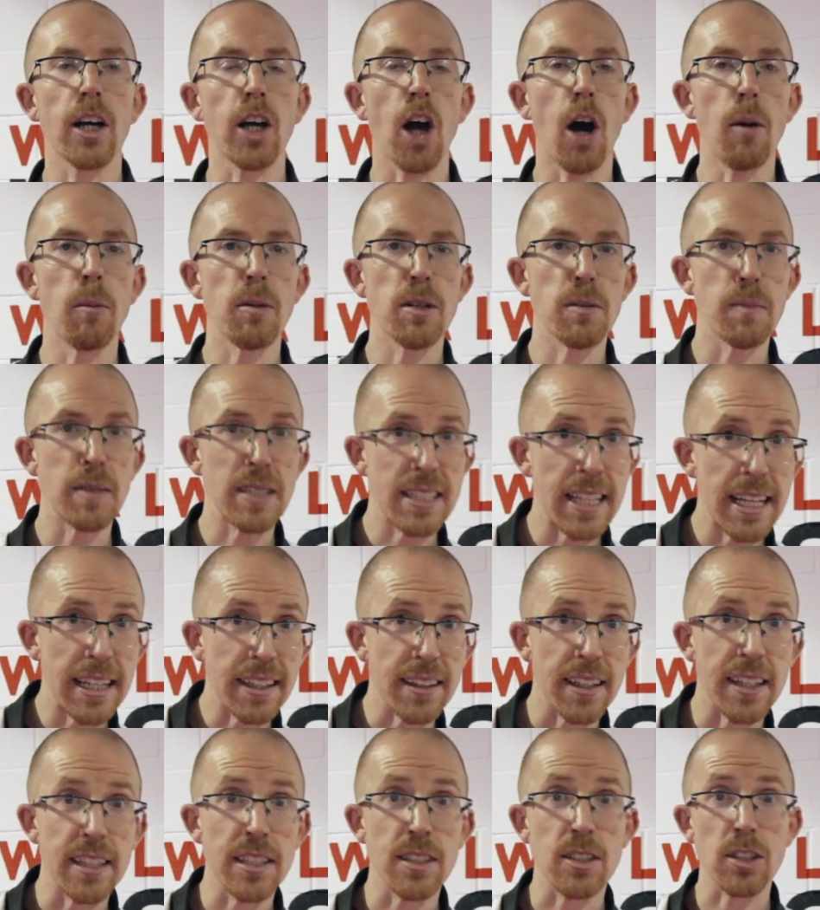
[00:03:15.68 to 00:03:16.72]
Common mistake
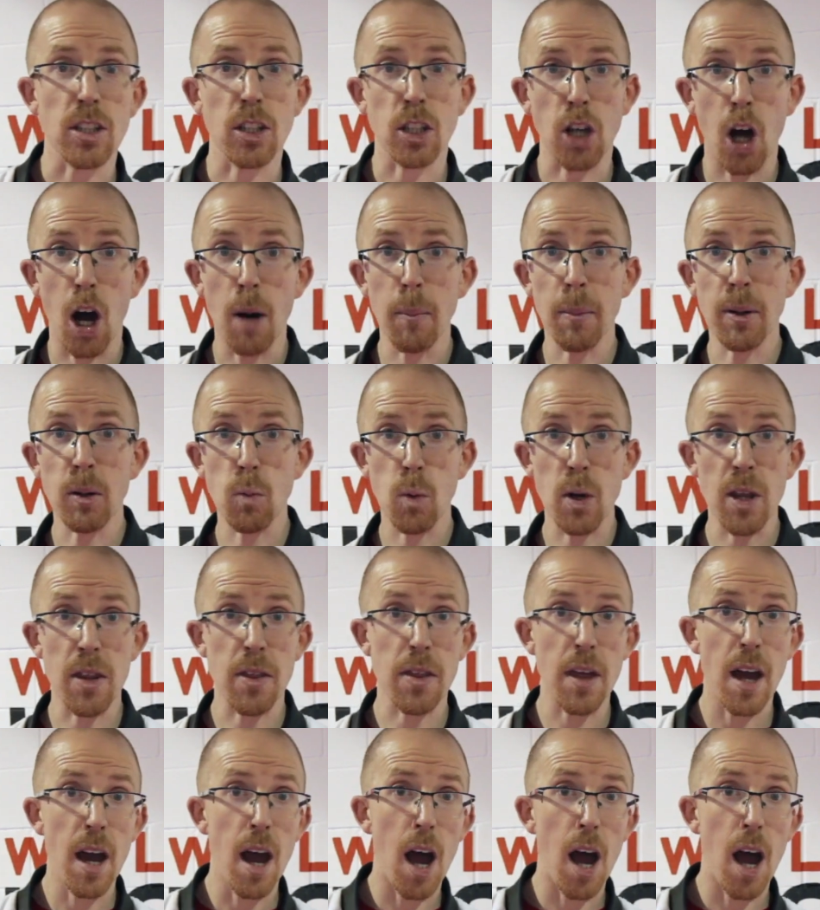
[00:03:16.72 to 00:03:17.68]
that is common with